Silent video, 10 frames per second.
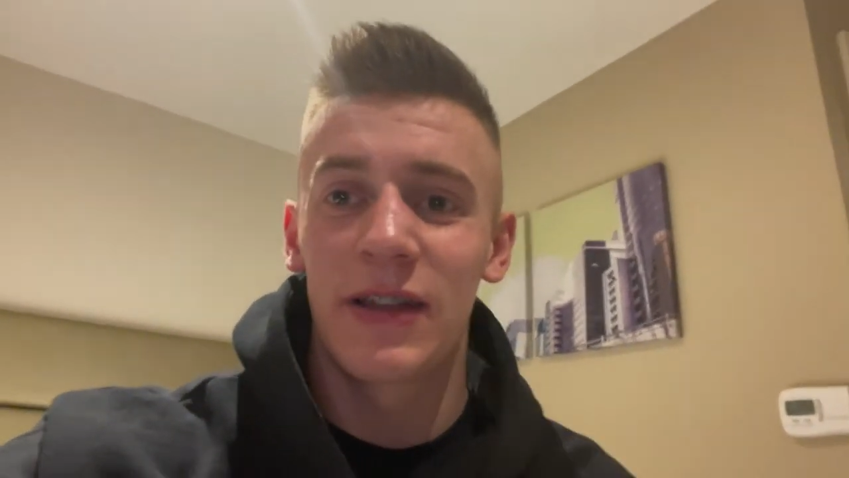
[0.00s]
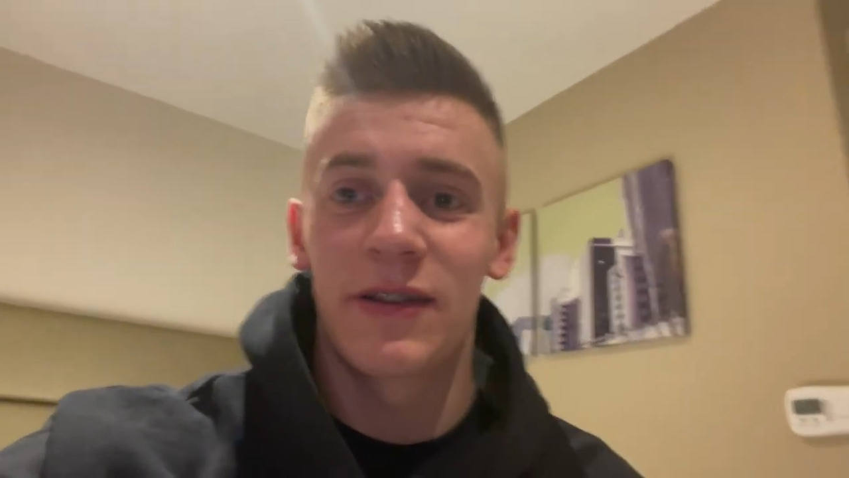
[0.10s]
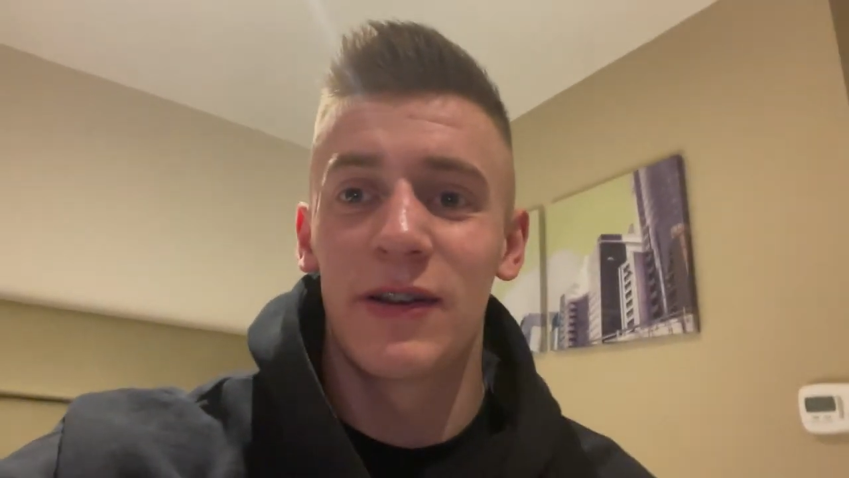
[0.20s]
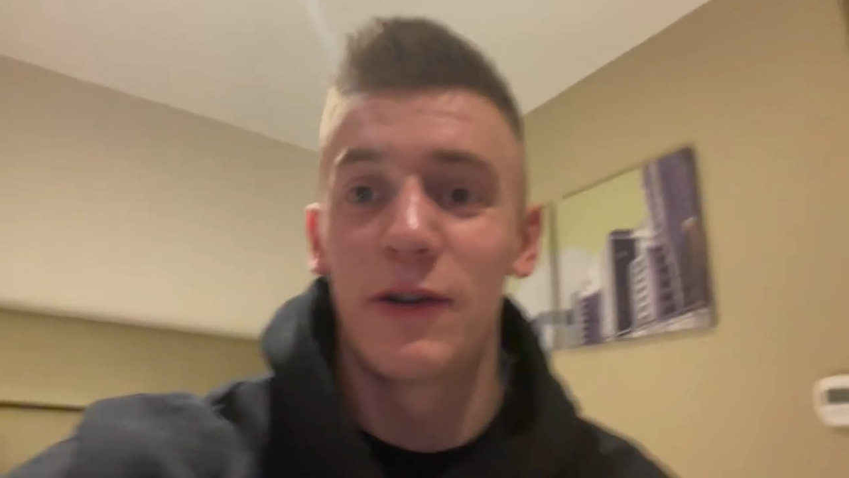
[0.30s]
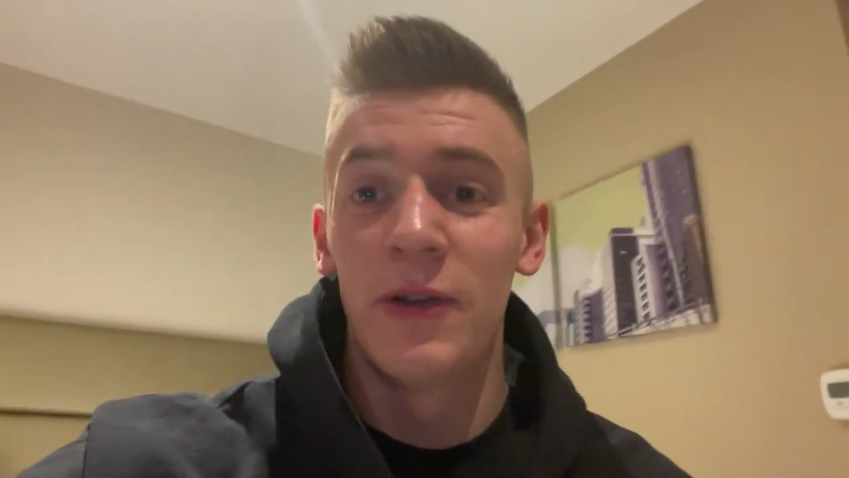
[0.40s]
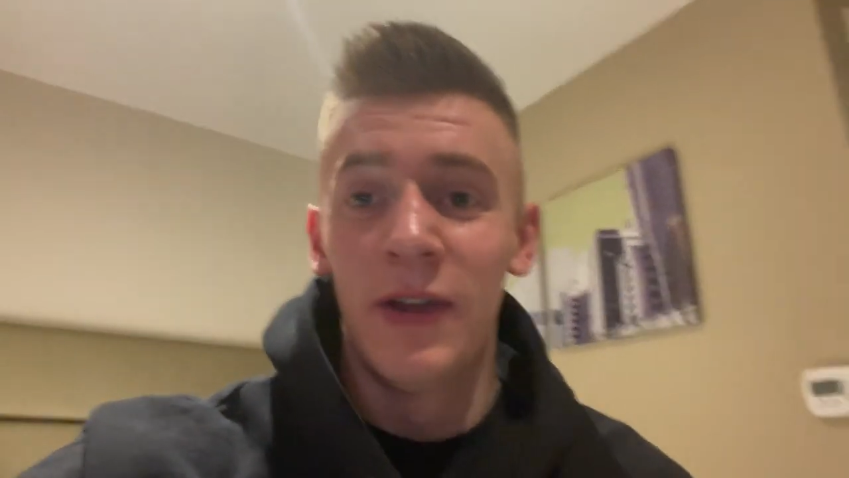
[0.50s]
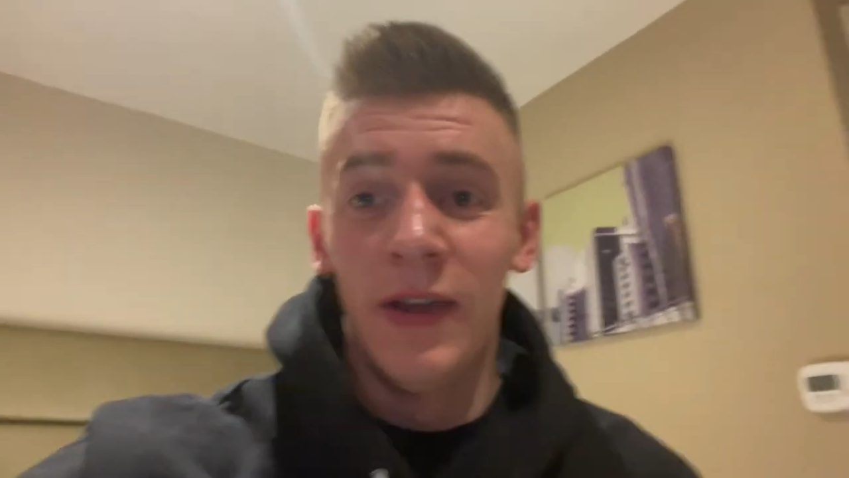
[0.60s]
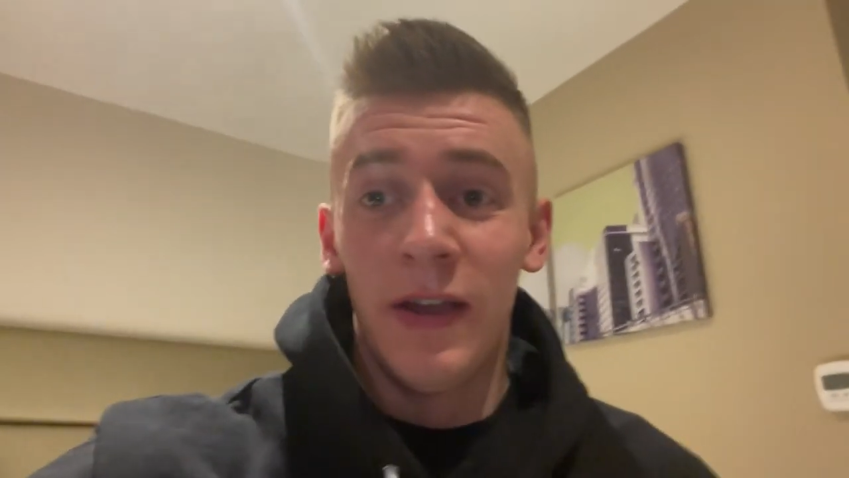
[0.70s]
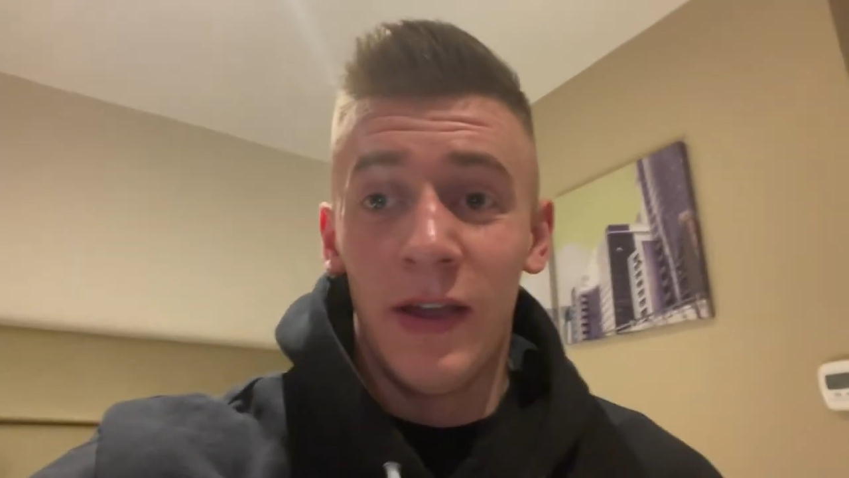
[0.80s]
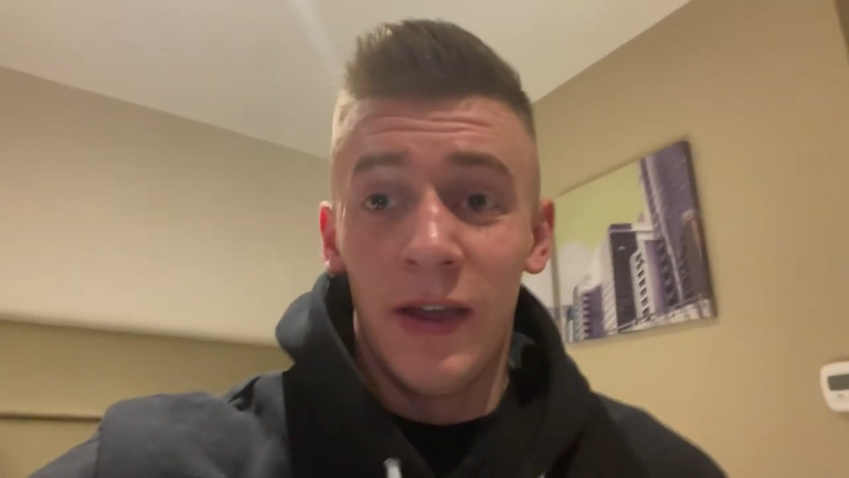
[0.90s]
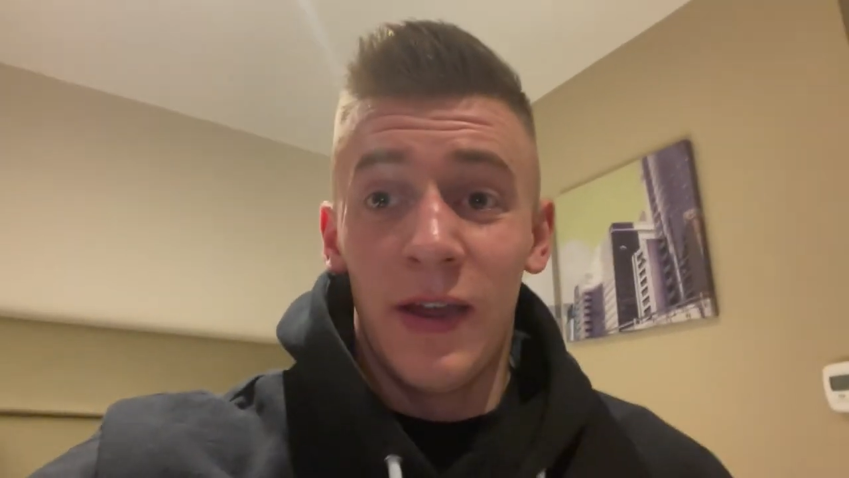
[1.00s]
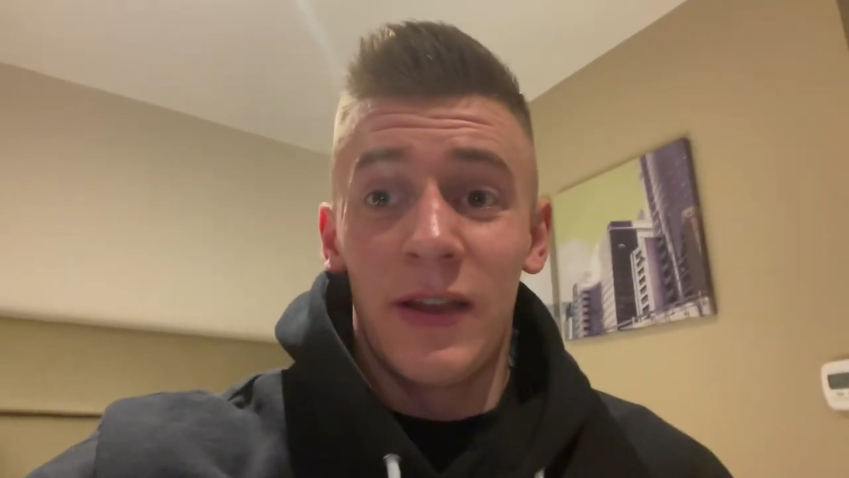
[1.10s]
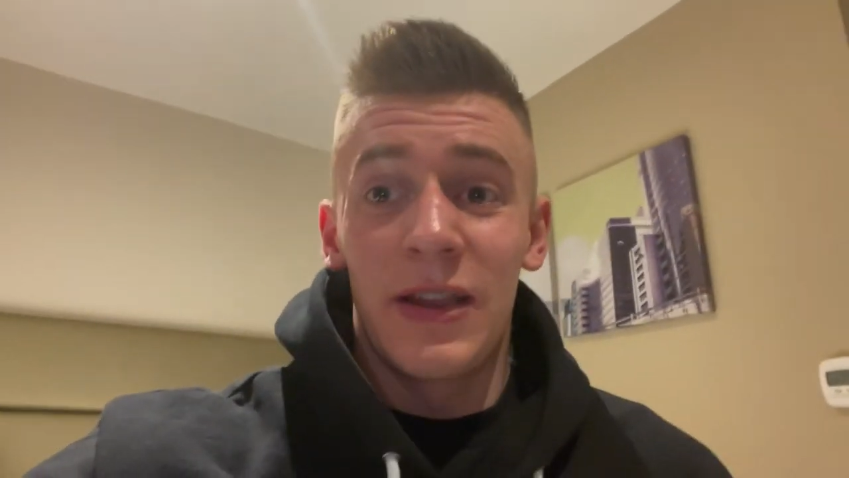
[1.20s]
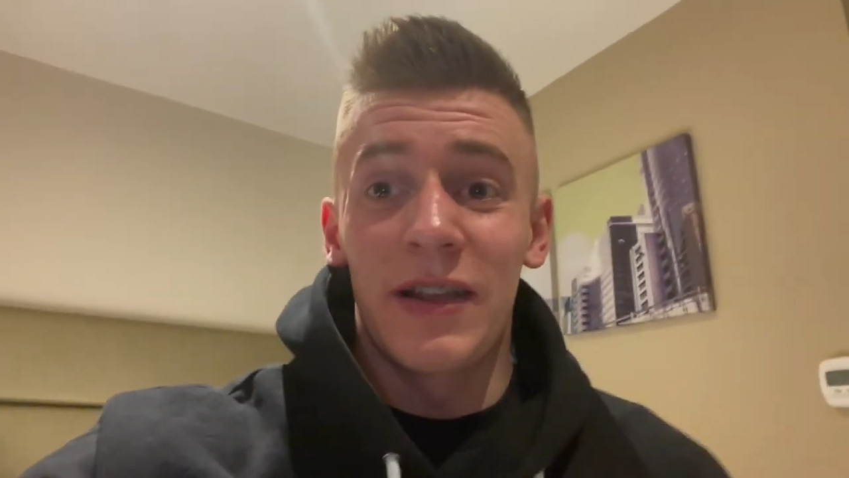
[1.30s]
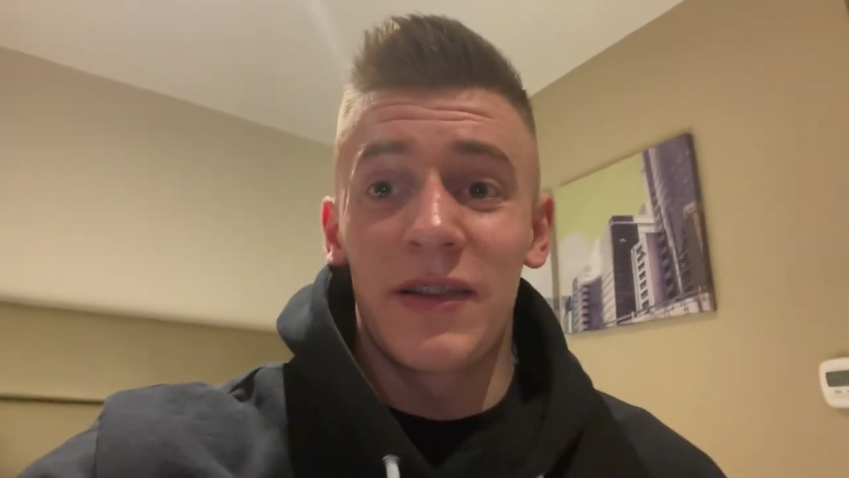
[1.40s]
So
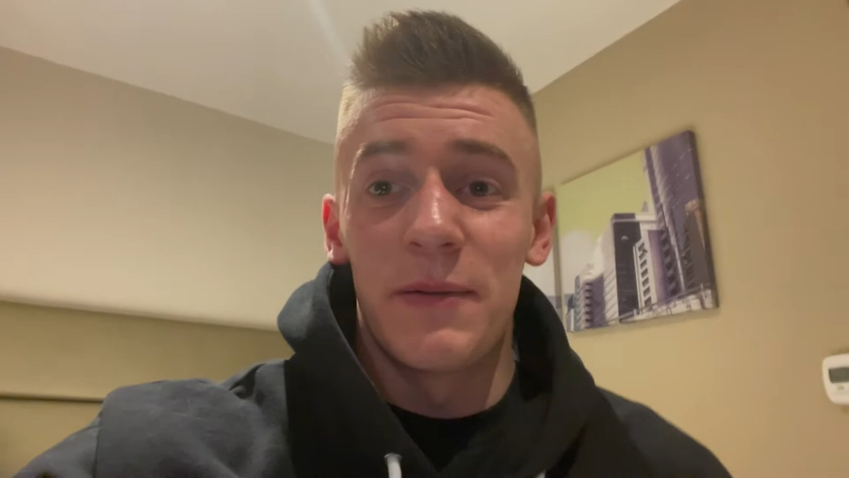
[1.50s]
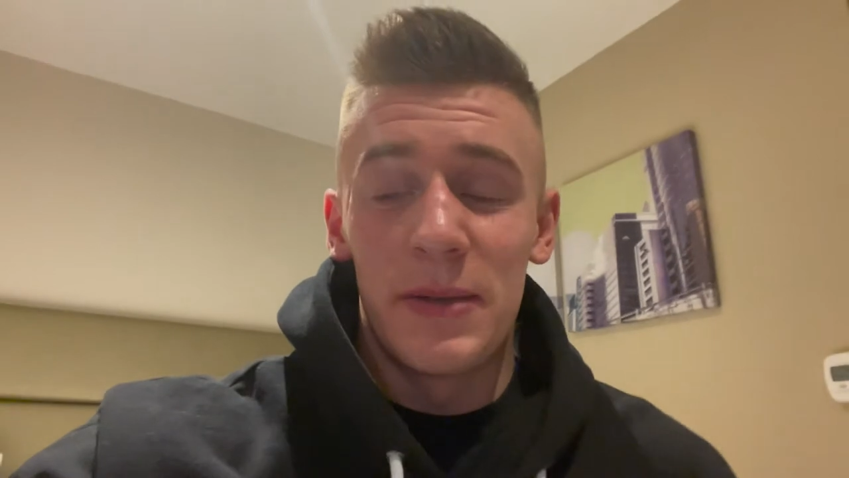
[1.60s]
next time we